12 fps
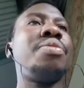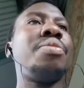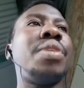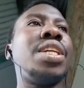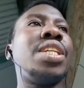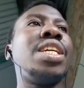
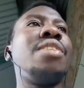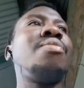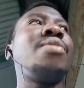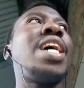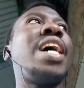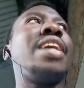place.
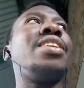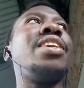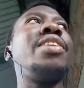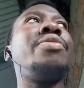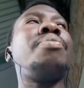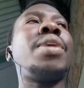And
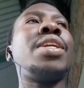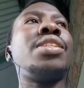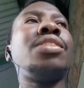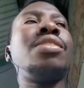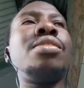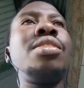if Man
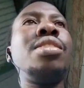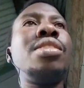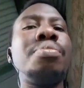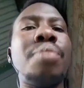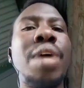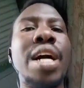
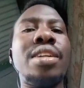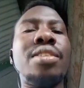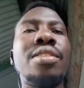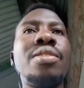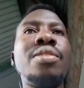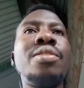City's
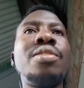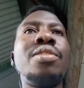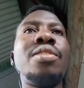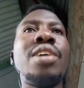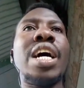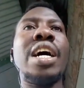
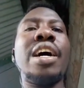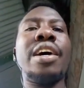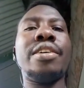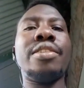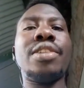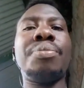
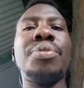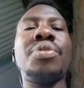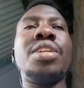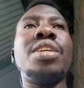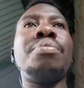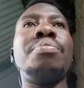Champions
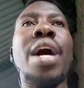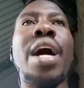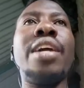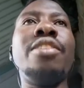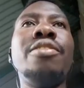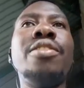League
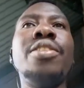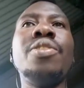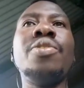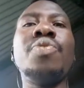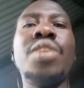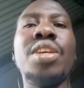ban
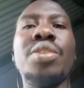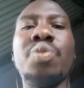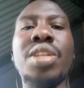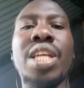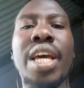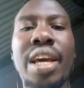is
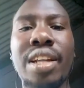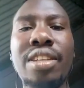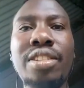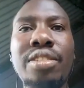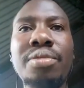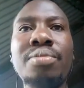
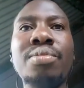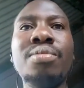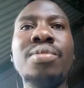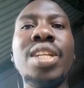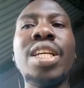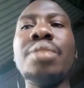withheld,
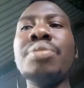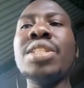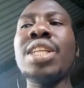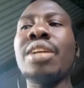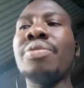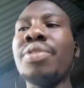it means
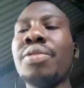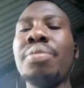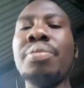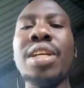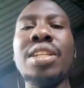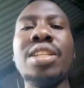that 5th
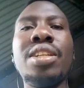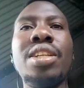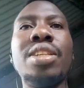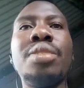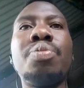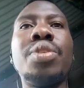place
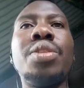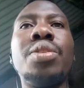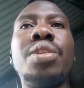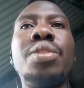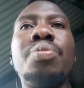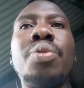
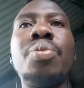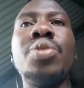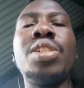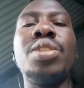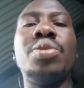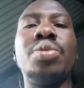is
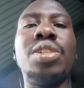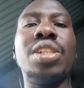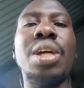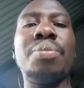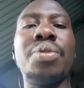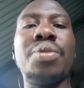promoted to
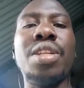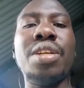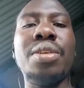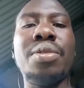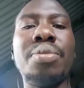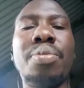Champions
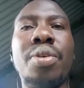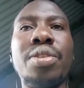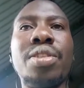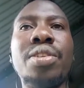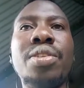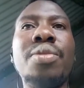League
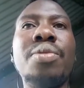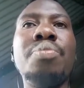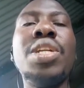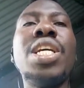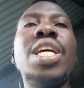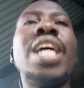spot,
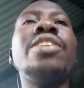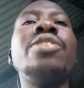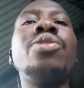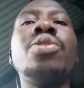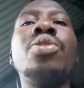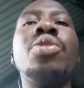meaning
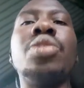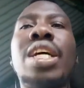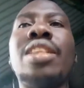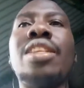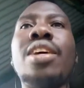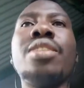Arsenal goes
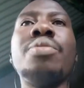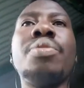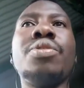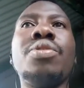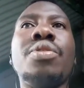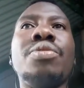at the
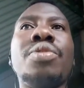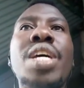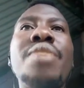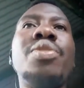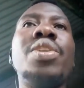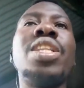expense of
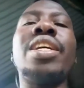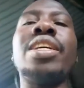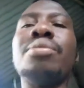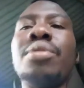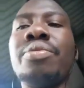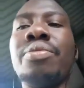everyone that
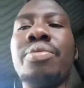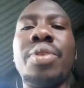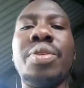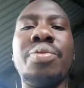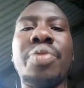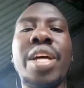has
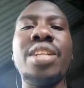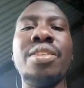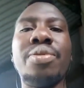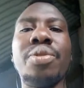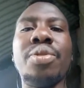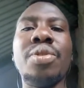been fighting
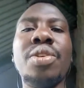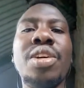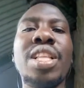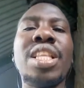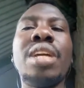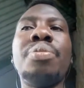for
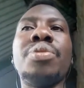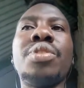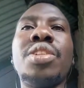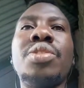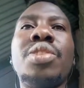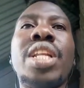that
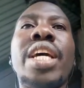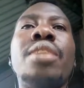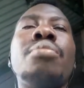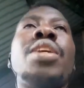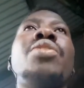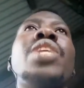position, like
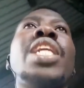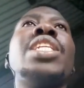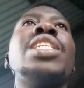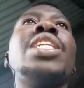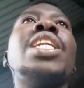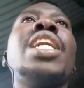Man
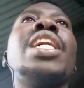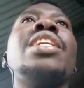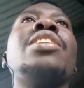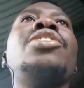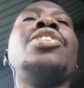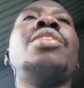United,
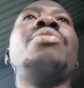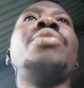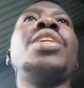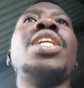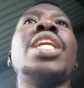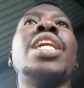like
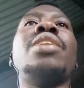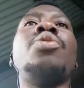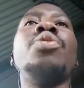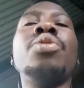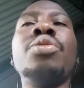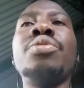Sheffield, like
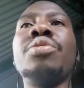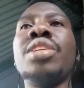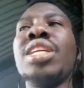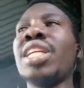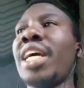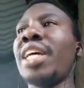Wolves,
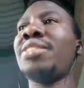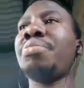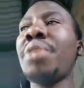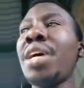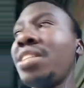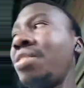like
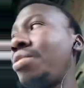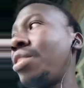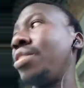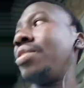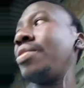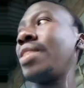Spurs
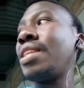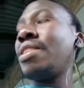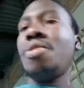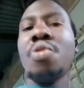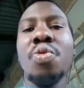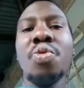even,
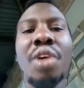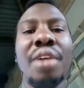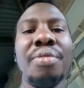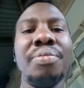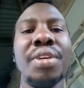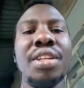who
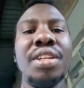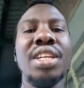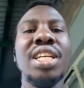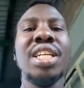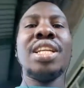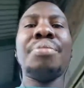have been
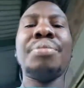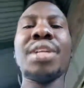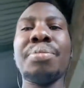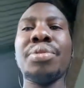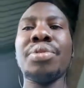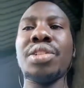in a
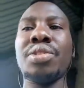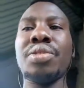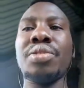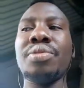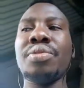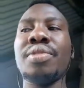better
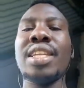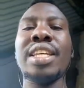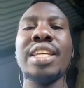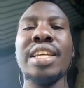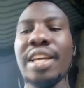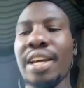position.
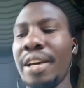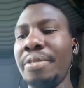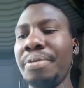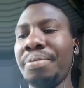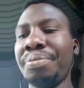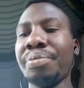Yeah.
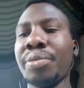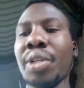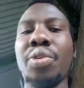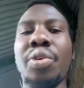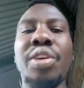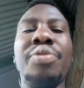
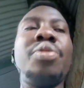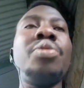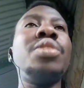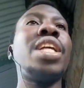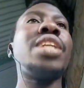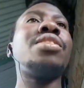So if you
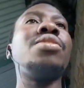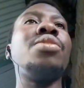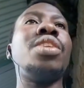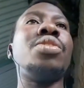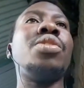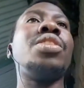use last season
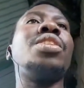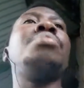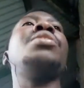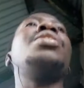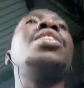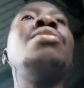results, it
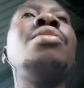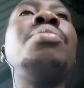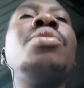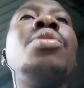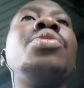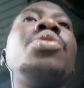means
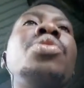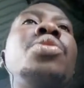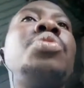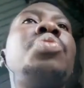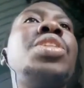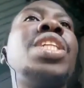Liverpool also
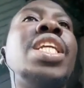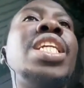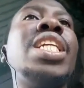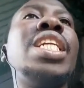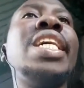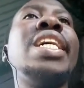don't win the
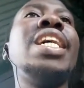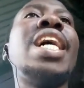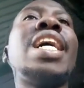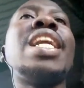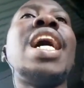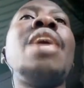league.
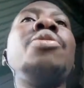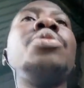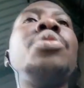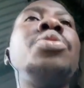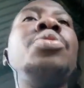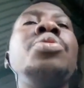And
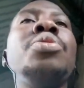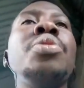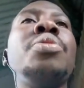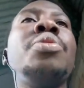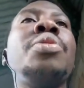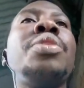
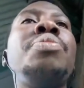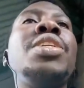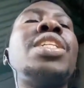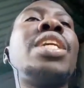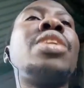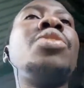it means that